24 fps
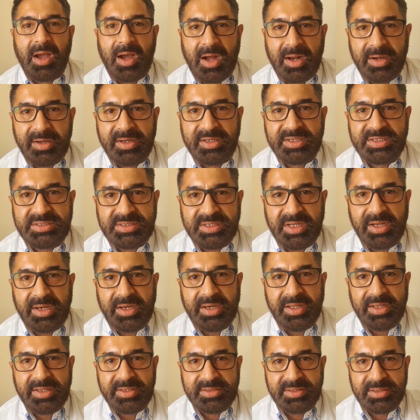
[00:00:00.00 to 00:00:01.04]

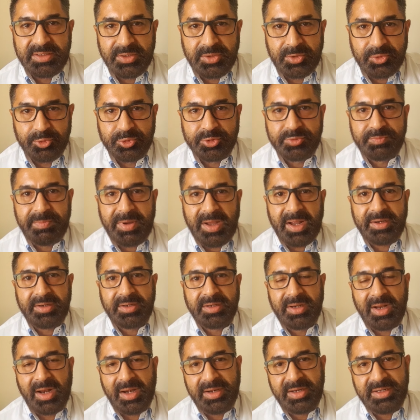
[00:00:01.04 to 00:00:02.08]
understanding the growth
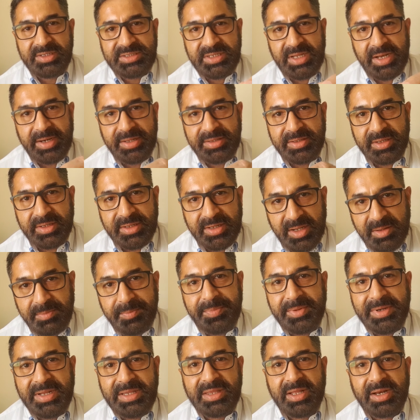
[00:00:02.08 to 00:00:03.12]
pattern, understanding the
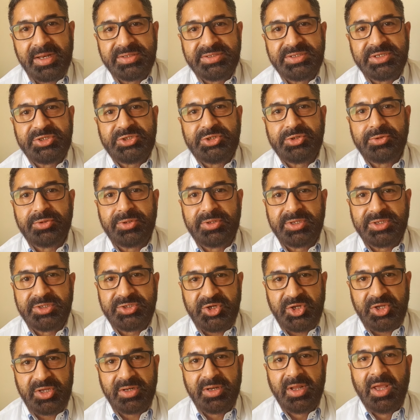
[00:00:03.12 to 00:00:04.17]
company that has issued the
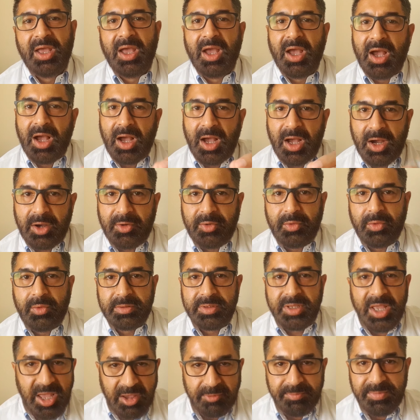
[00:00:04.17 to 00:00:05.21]
share, how
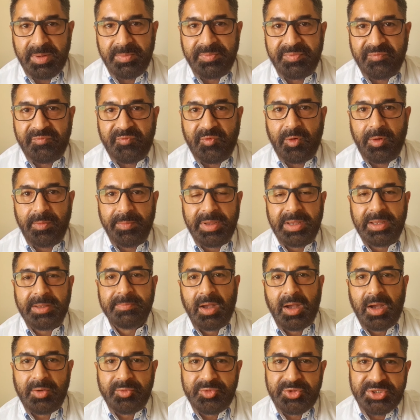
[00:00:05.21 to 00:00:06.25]
they have been performing,
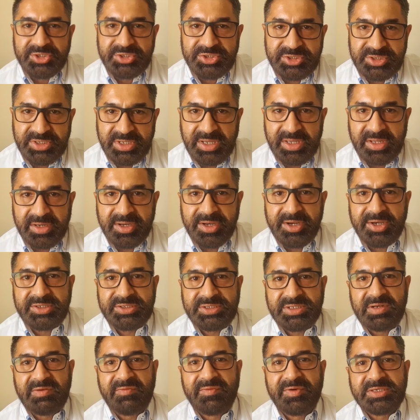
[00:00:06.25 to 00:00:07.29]
how the share
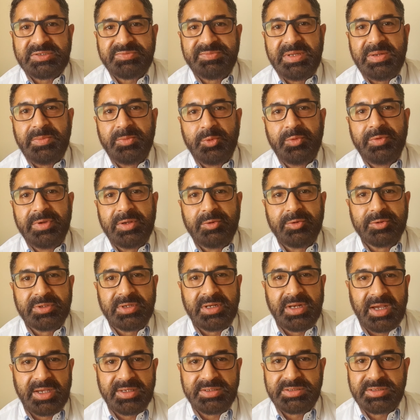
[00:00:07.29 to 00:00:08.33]
itself has been moving over the
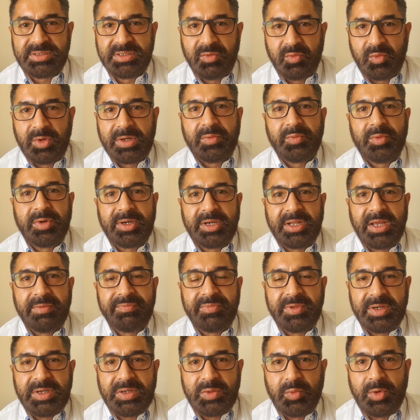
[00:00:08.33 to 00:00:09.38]
last whatever time
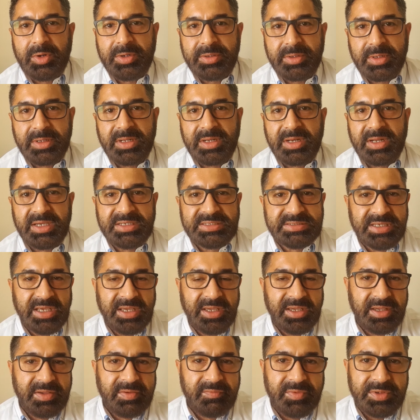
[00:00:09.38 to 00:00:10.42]
that you want to analyze.
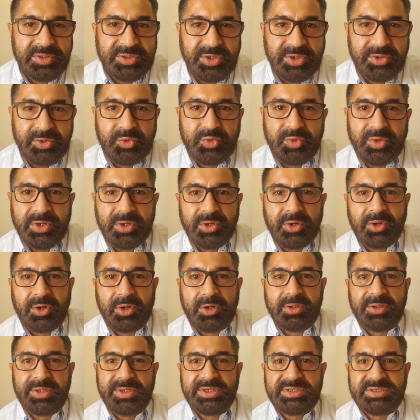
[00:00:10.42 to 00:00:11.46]
Without doing
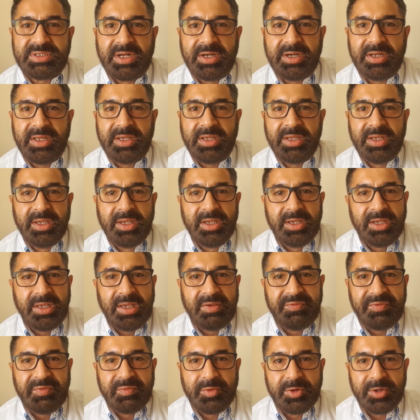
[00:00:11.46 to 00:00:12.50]
all the study,
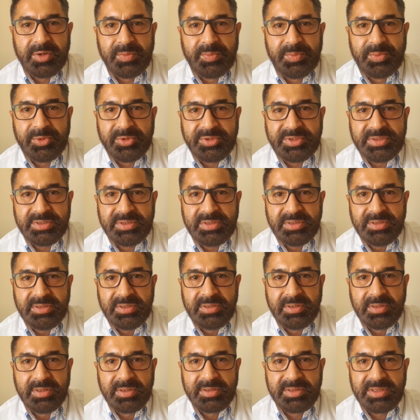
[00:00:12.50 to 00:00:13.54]
if you want to put in
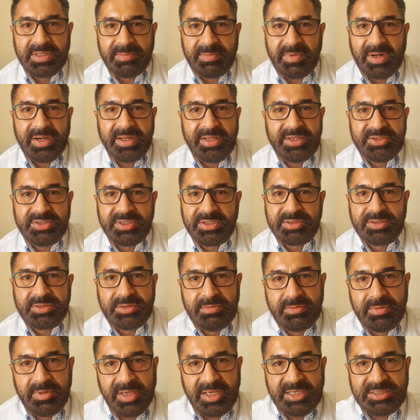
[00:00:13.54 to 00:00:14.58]
the money just
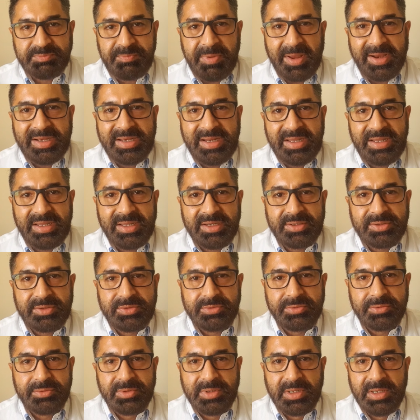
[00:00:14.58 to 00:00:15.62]
expecting it
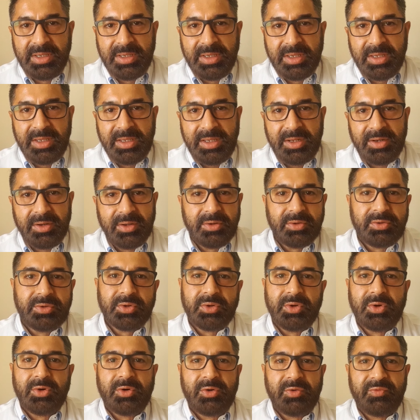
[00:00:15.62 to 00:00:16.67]
to you know,
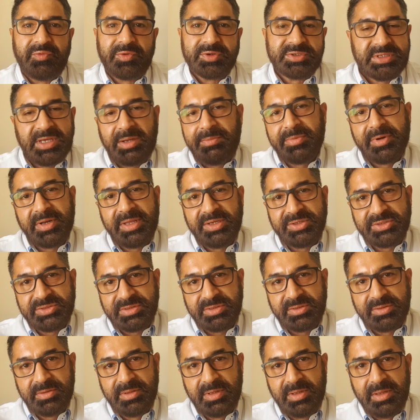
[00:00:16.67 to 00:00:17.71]
grow for some
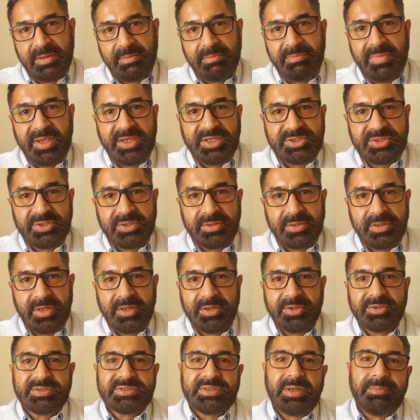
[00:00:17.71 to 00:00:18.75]
reason based on, you
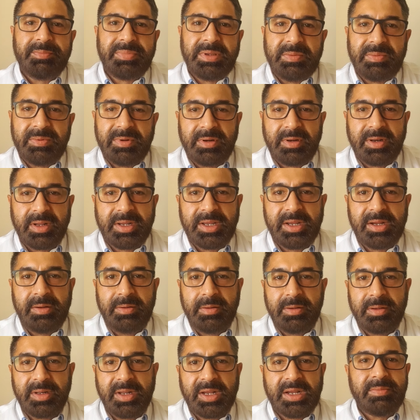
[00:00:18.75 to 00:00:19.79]
know, some people rec
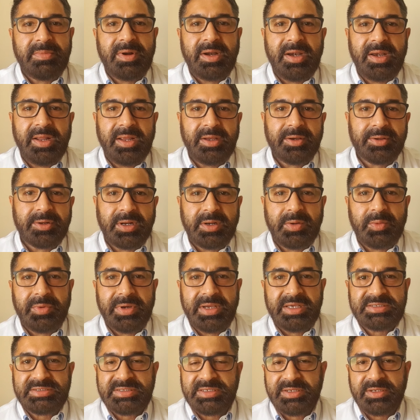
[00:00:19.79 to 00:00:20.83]
recommending or
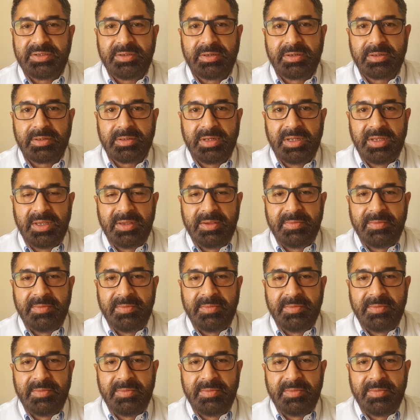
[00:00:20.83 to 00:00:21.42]
advising or